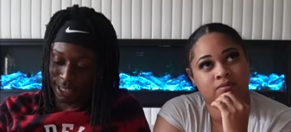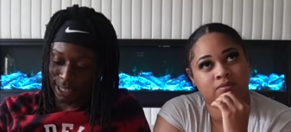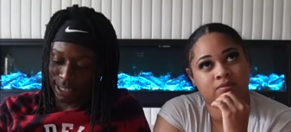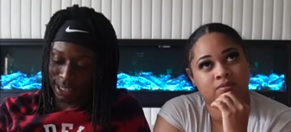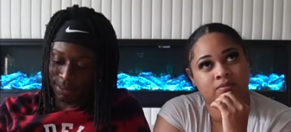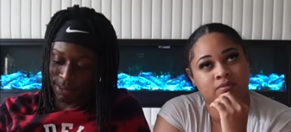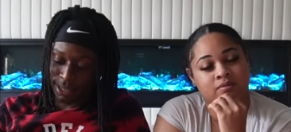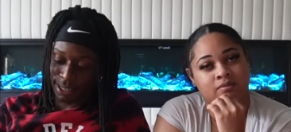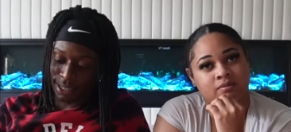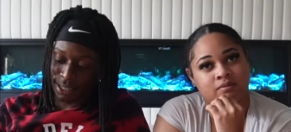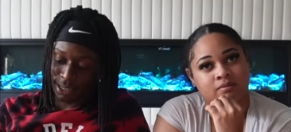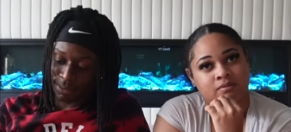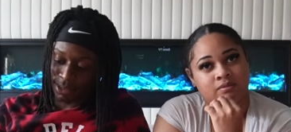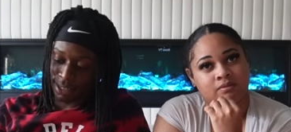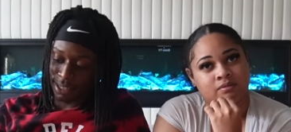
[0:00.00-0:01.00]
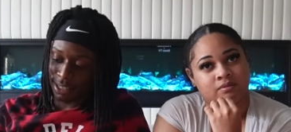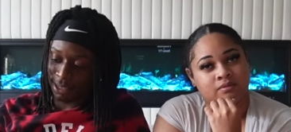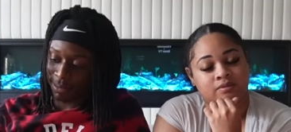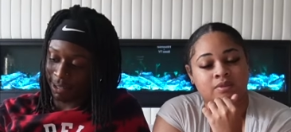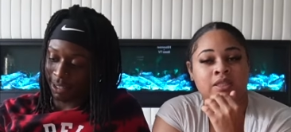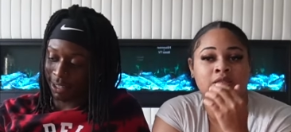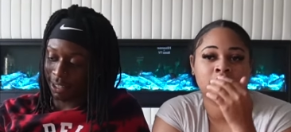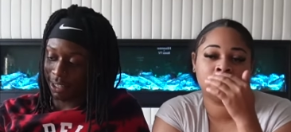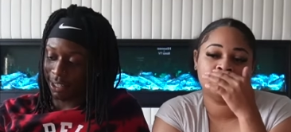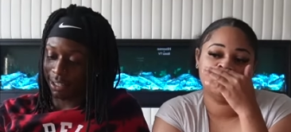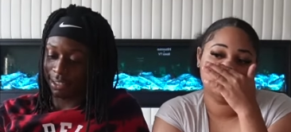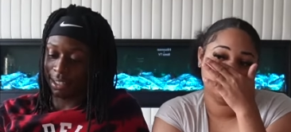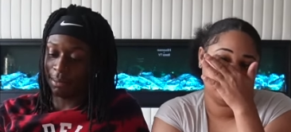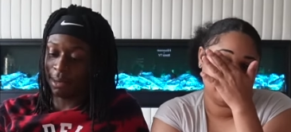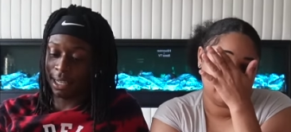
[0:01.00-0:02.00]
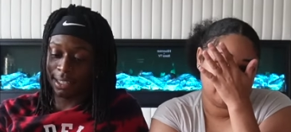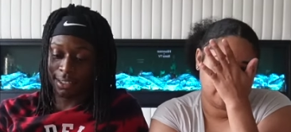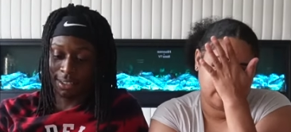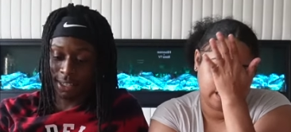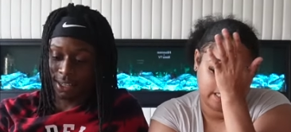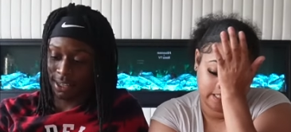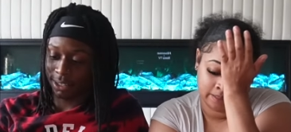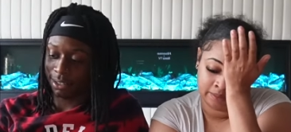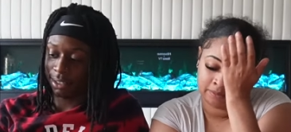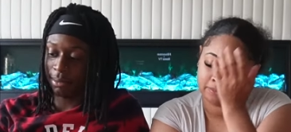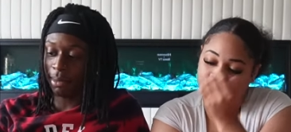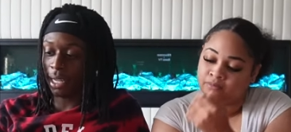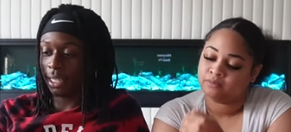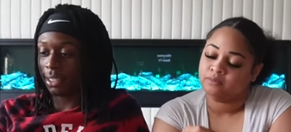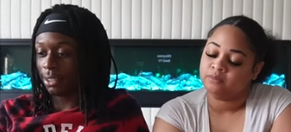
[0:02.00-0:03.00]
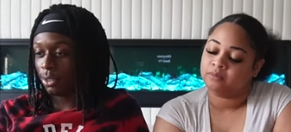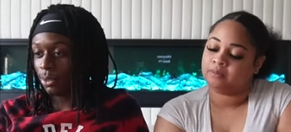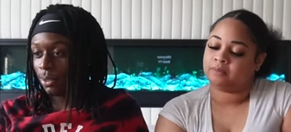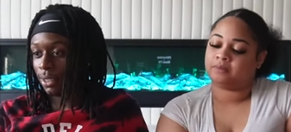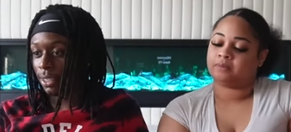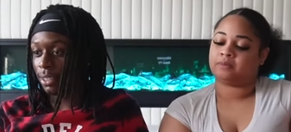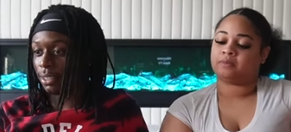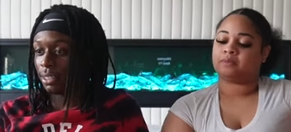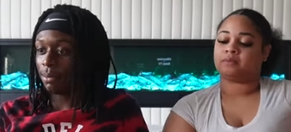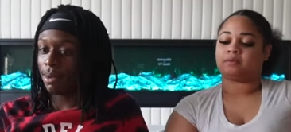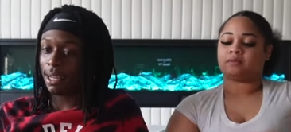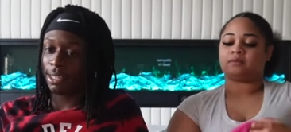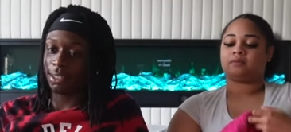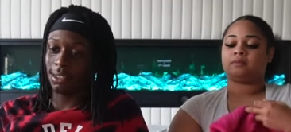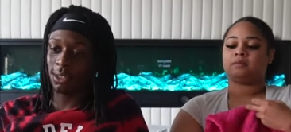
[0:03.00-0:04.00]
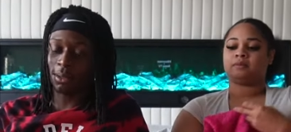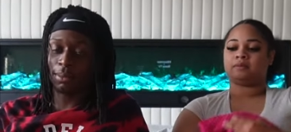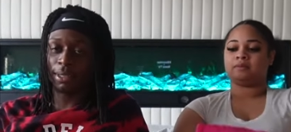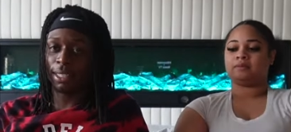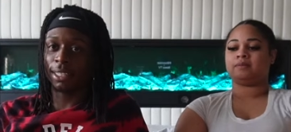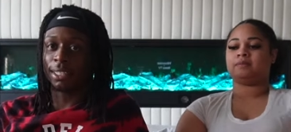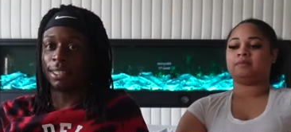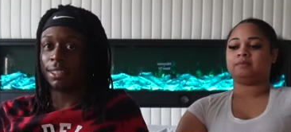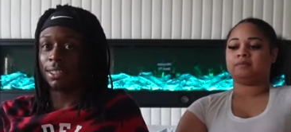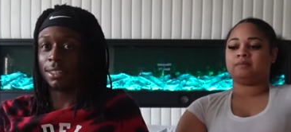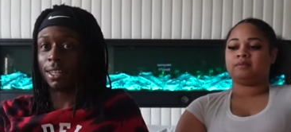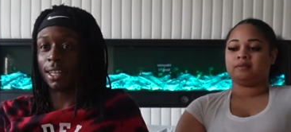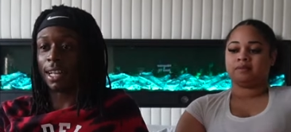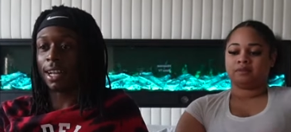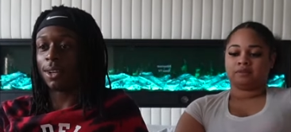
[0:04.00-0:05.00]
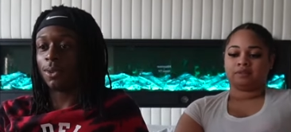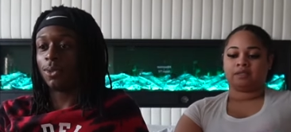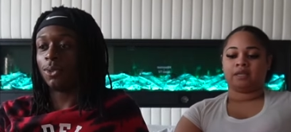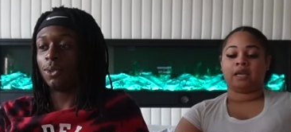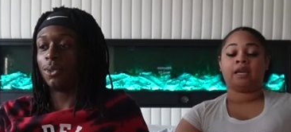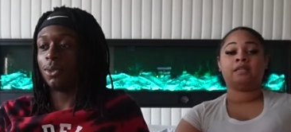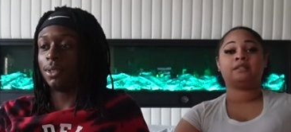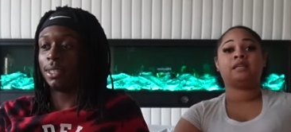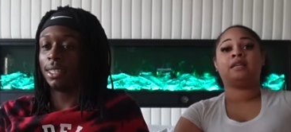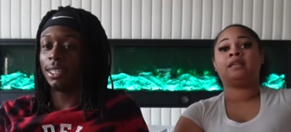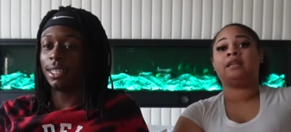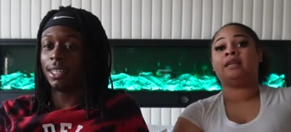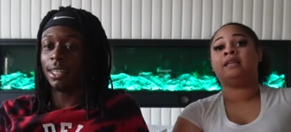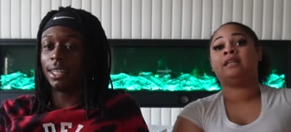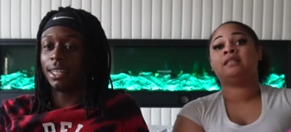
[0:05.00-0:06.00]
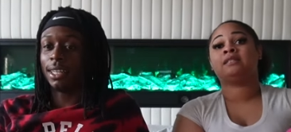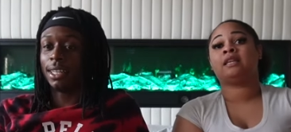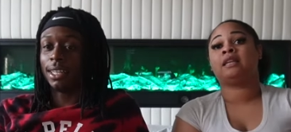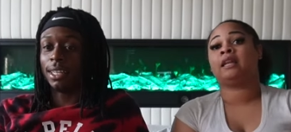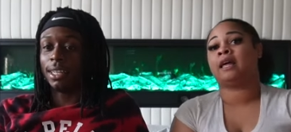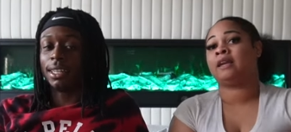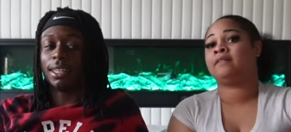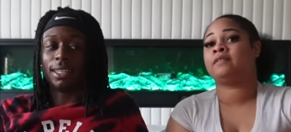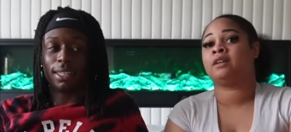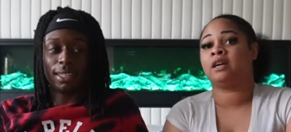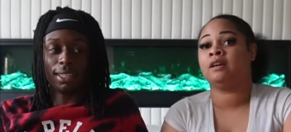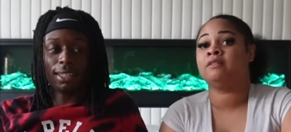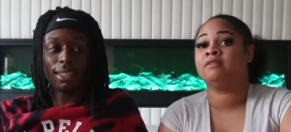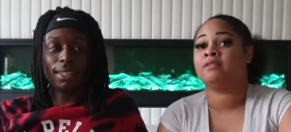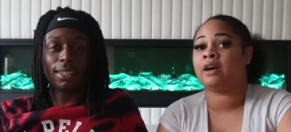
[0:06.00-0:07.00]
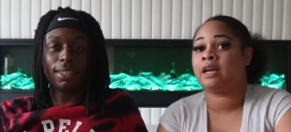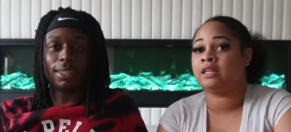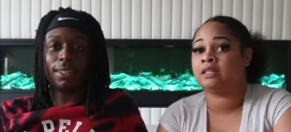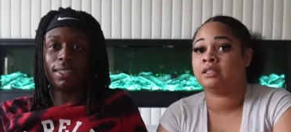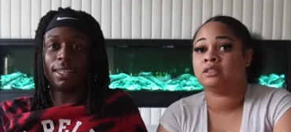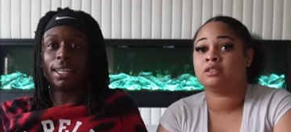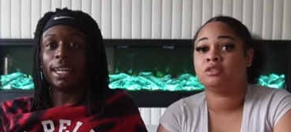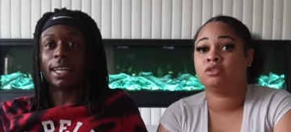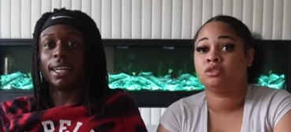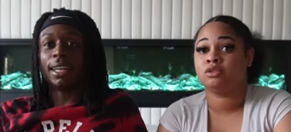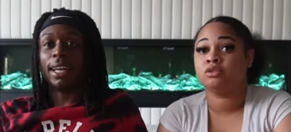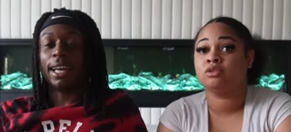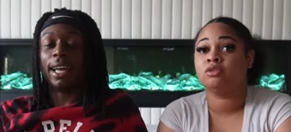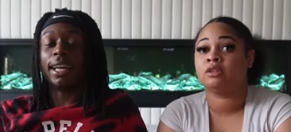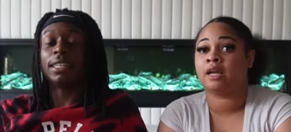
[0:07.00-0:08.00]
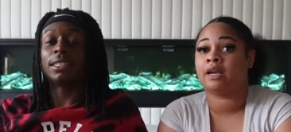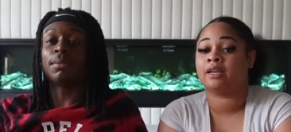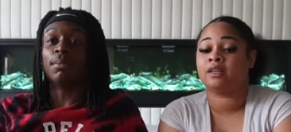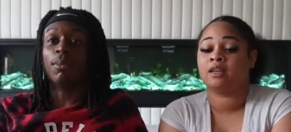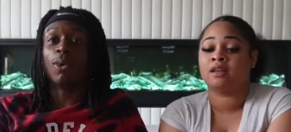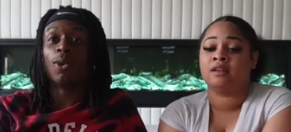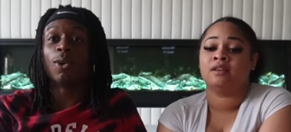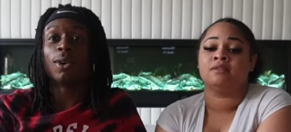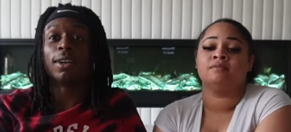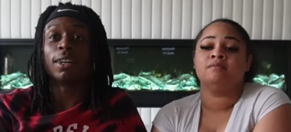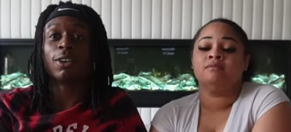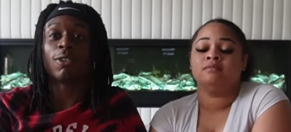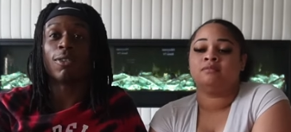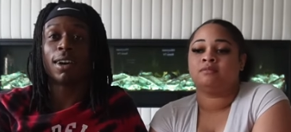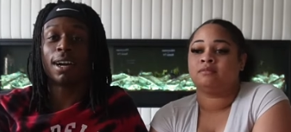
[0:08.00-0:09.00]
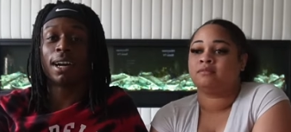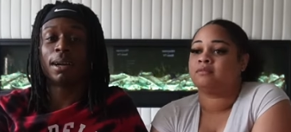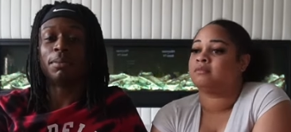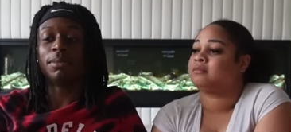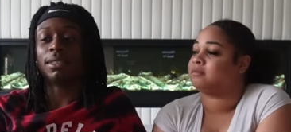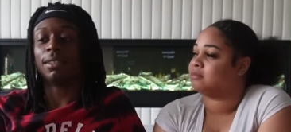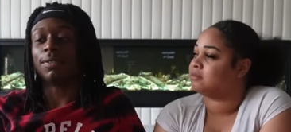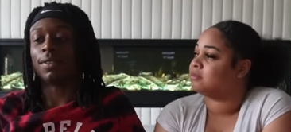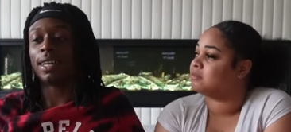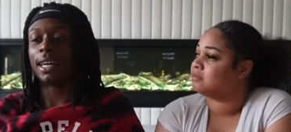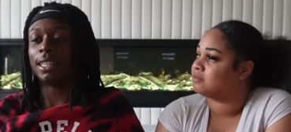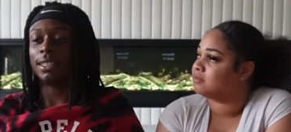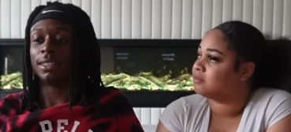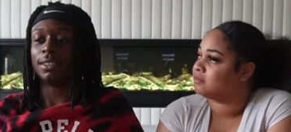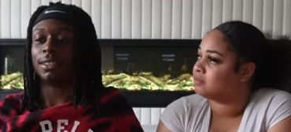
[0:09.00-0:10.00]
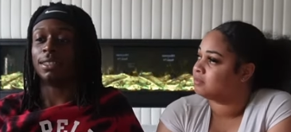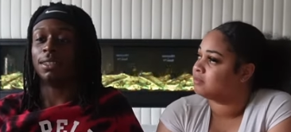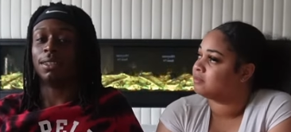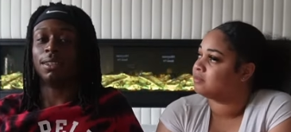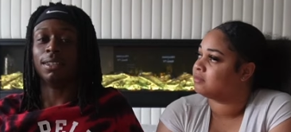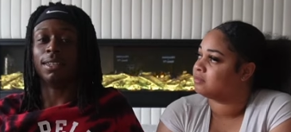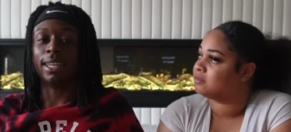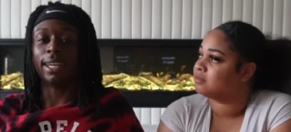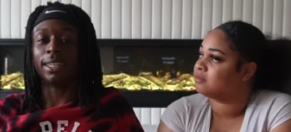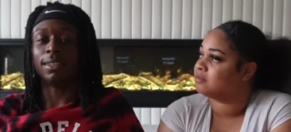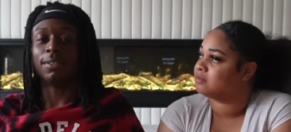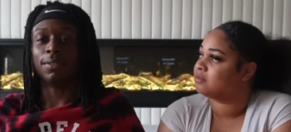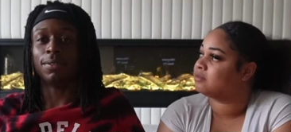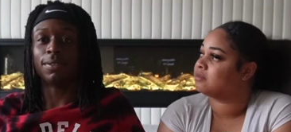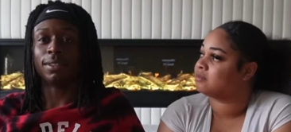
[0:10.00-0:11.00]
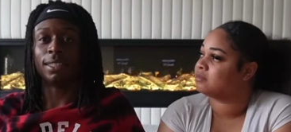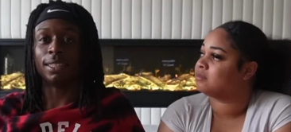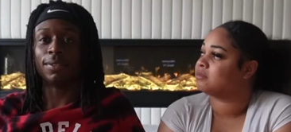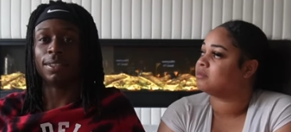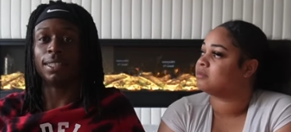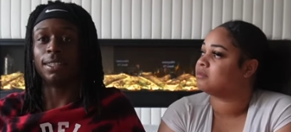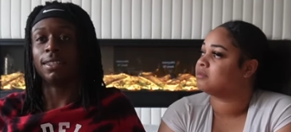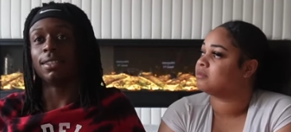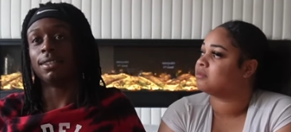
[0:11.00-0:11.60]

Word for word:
Speaker 1: day by day by day by That's day. True. Like somebody's dying, somebody's doing this, somebody, you know what I'm saying? It's just a lot going on. It's a
Speaker 2: and it's a lot of gun yeah, violence like,
Speaker 1: too. It's like, more crimes and violence and negativity,